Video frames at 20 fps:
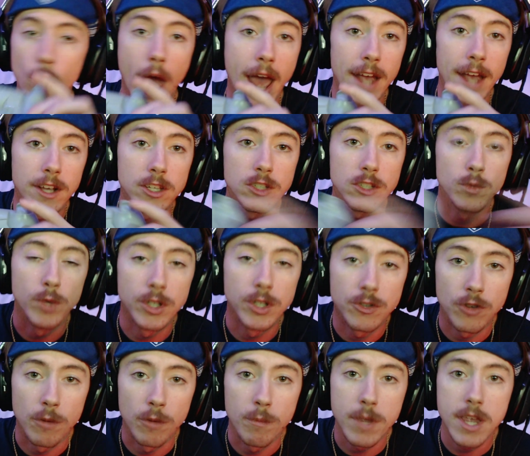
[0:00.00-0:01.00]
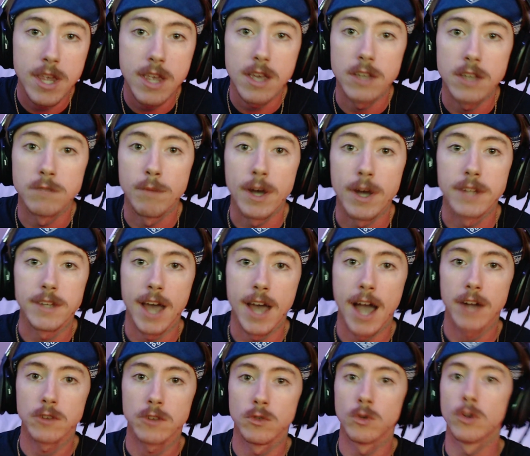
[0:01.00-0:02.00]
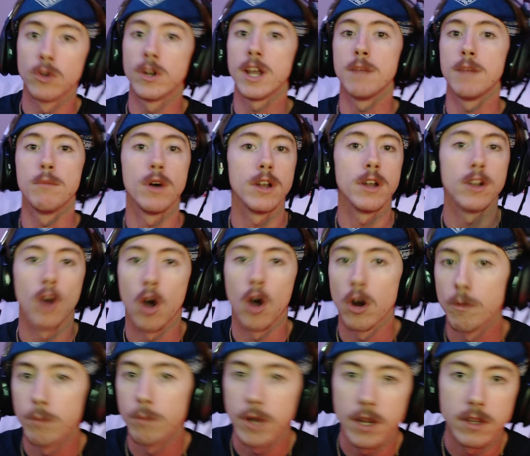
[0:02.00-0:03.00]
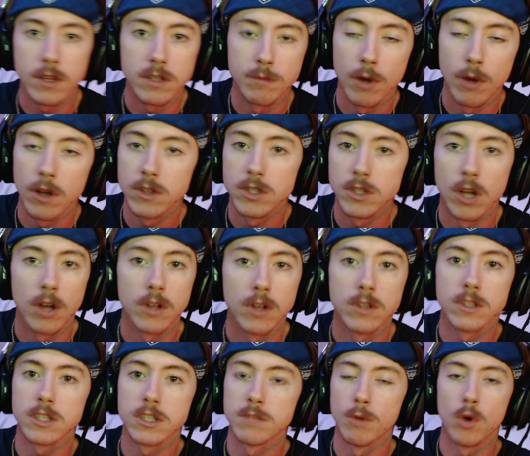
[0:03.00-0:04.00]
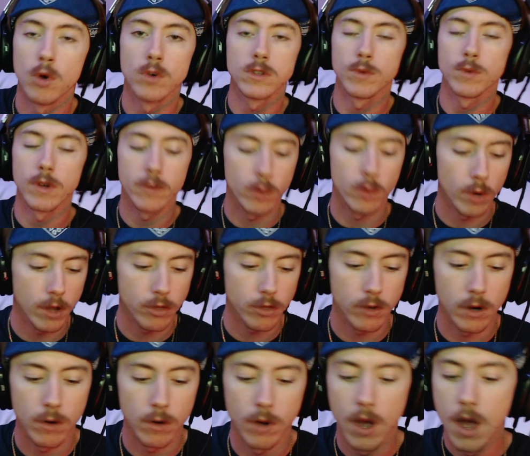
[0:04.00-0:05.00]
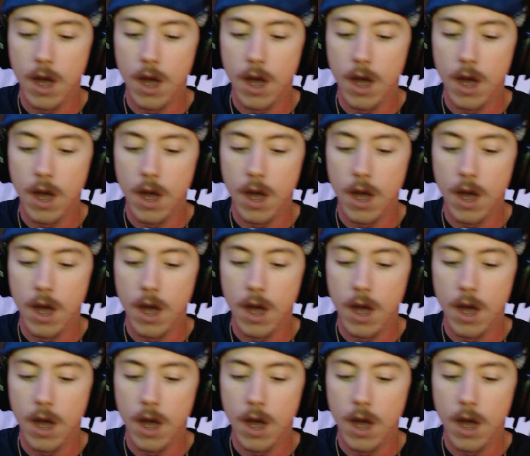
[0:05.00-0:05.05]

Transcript: X, which for me is my tactical grenade button, heartbeat, stuns, smokes, whatever you want to throw.